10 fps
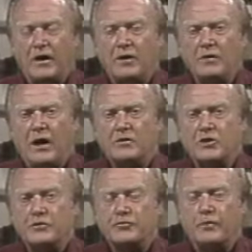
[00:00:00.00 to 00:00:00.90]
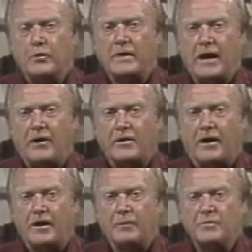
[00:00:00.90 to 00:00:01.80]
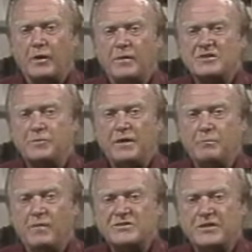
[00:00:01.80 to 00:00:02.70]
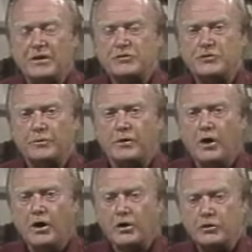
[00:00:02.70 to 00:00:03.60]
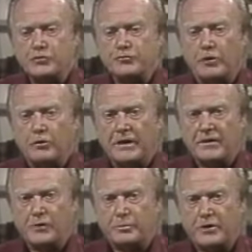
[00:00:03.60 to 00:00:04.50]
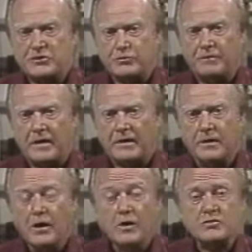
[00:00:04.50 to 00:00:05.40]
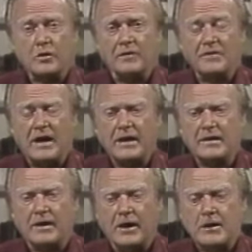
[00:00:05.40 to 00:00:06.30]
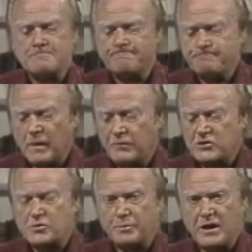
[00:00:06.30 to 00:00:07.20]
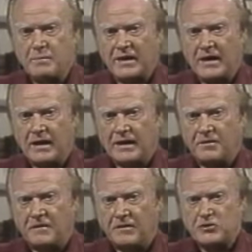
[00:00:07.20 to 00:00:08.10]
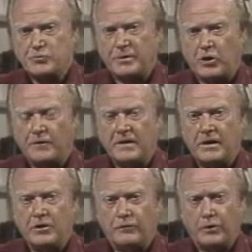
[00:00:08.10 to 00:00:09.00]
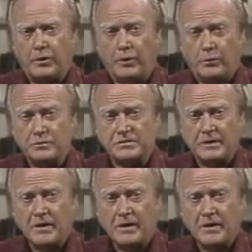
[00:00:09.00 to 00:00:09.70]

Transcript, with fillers: a, a, controlled air column, there must be a musculature controlling the pressure of that. Sort of like um, the spray mechanic thing that you put on the end of a hose.